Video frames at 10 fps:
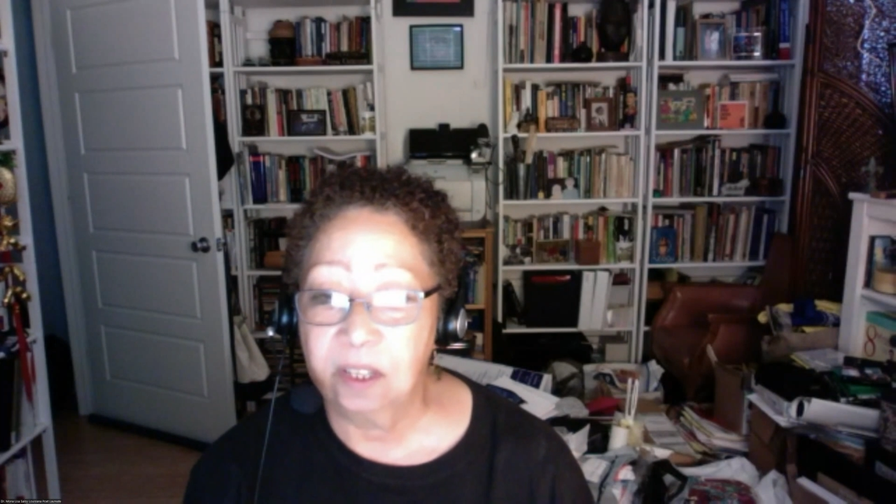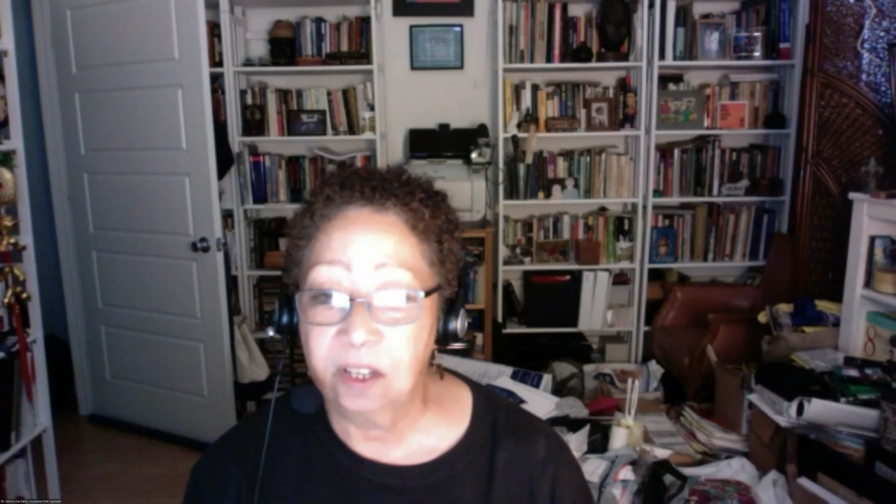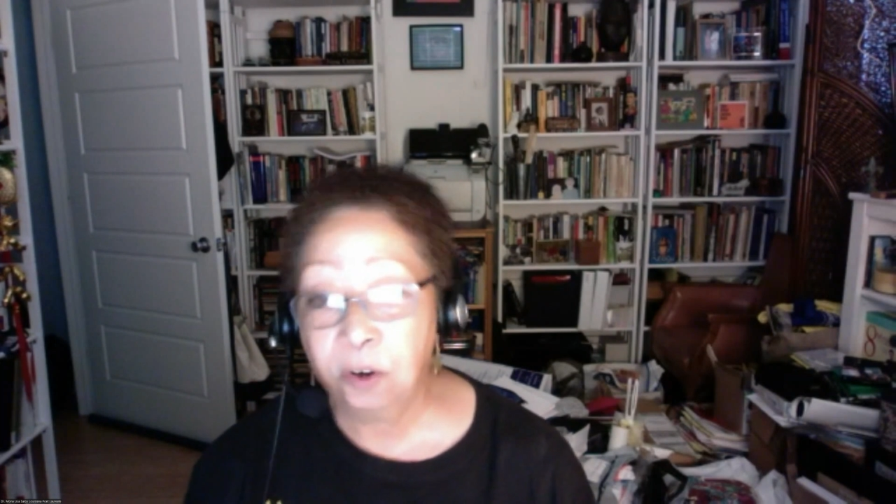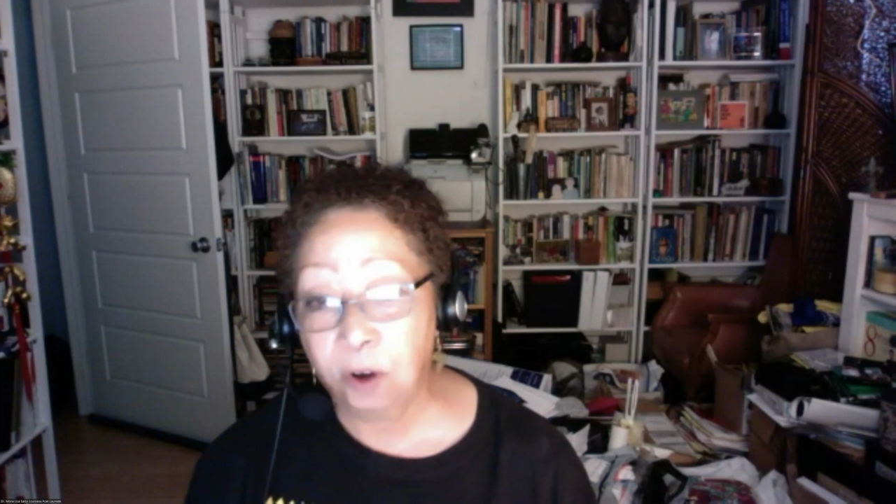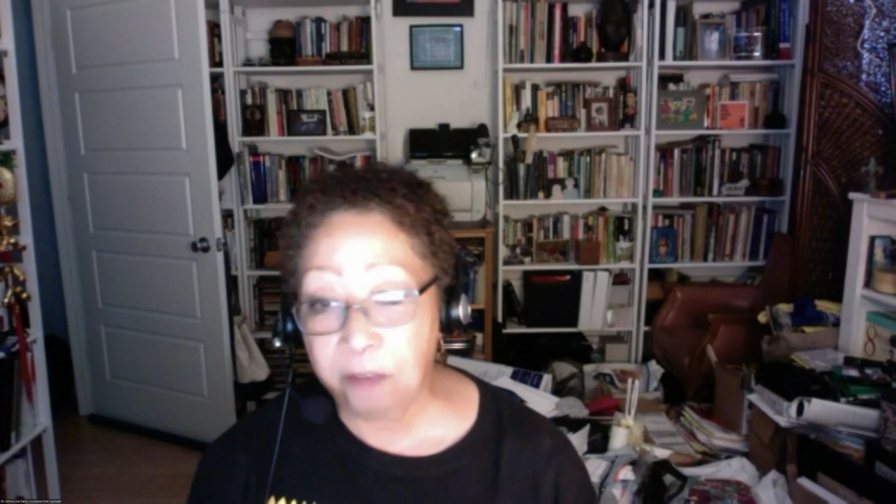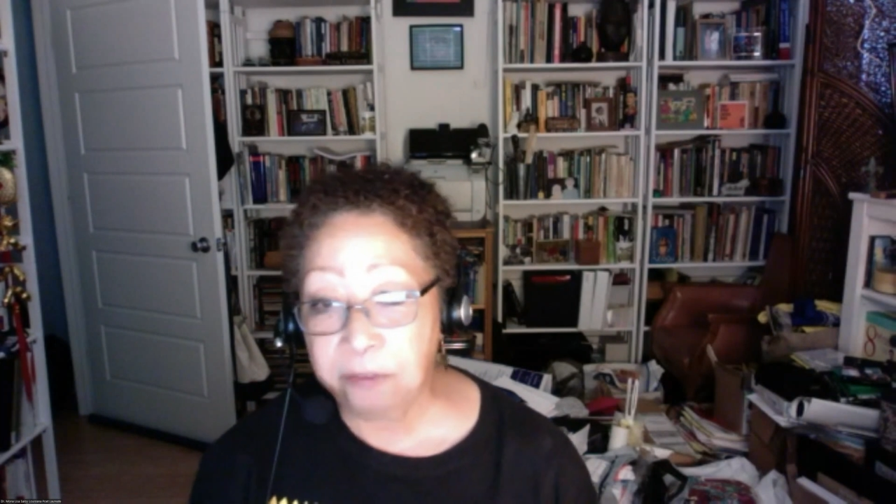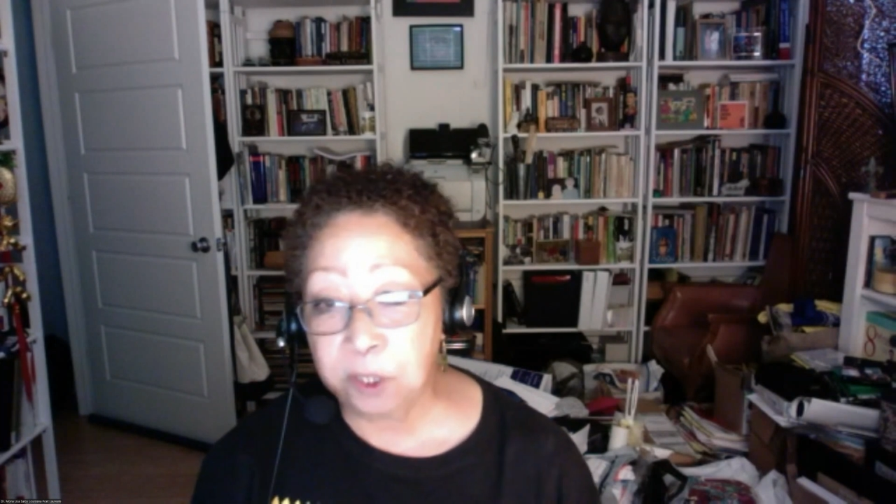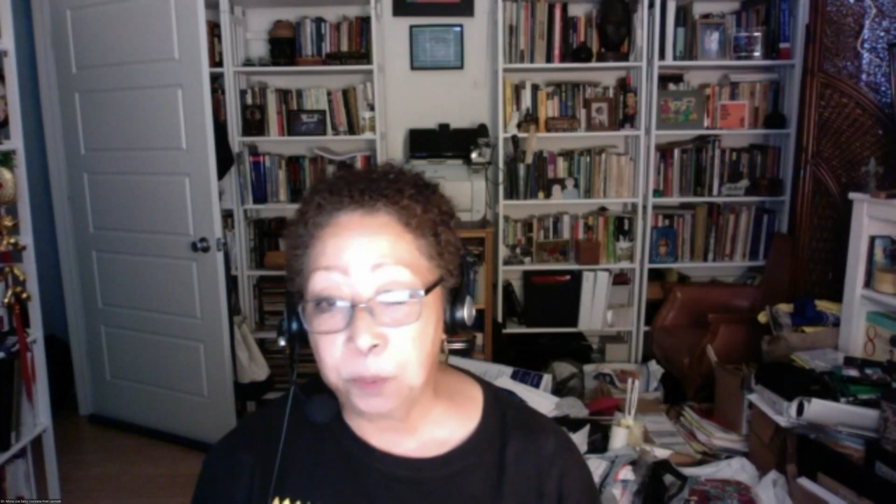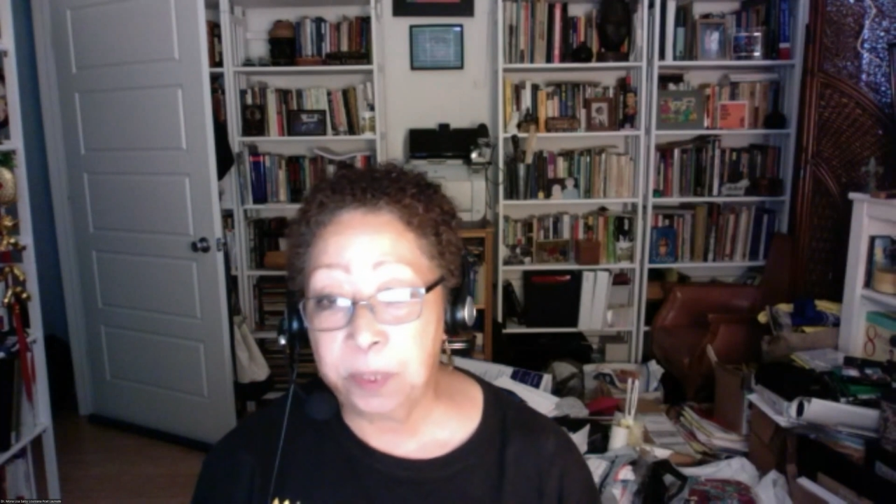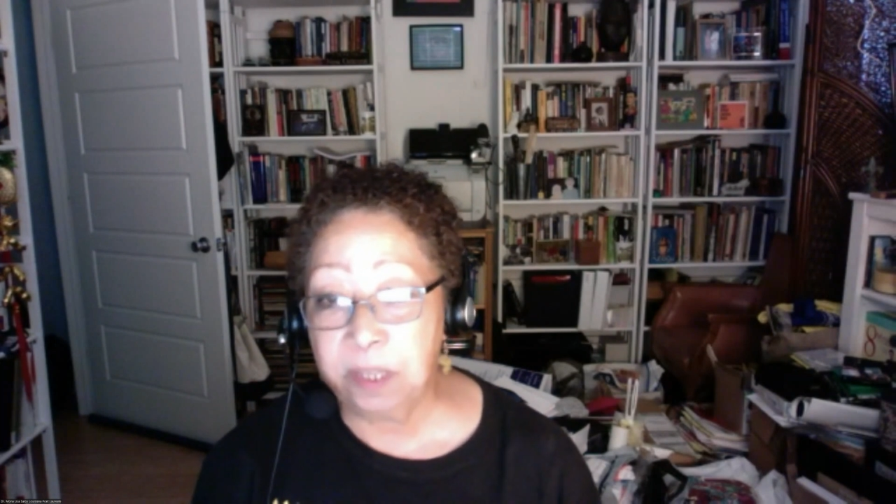
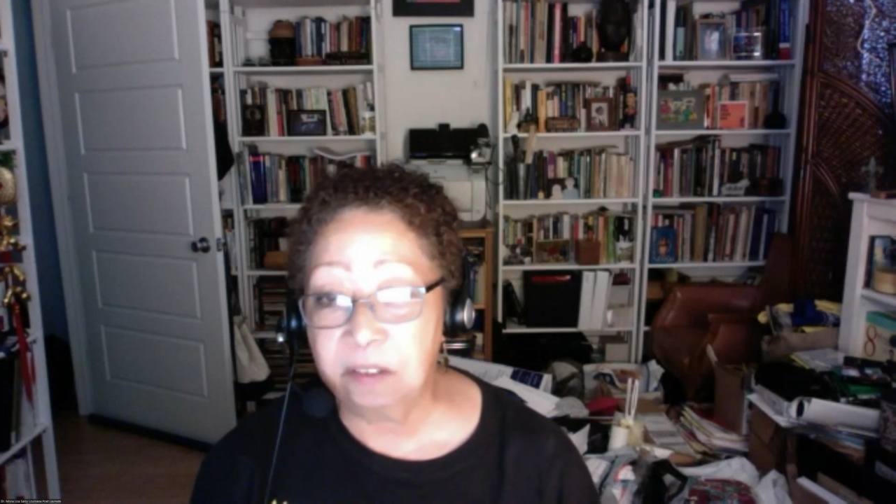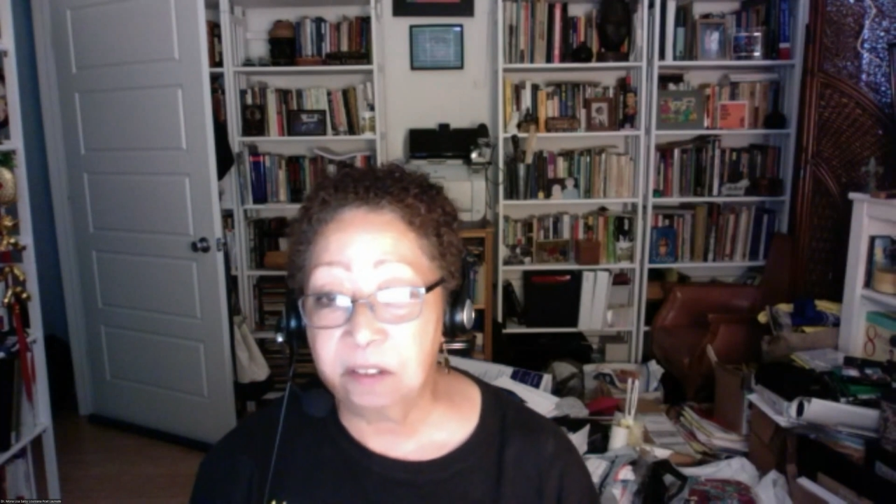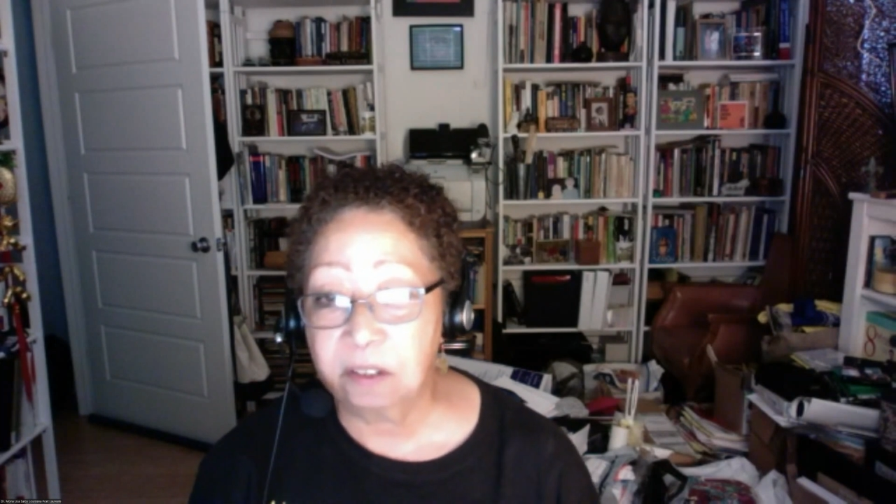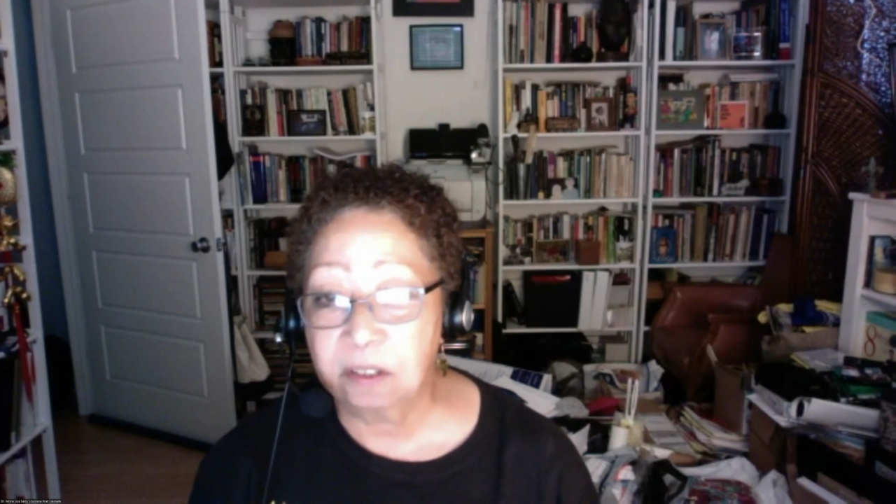crawfish bisque,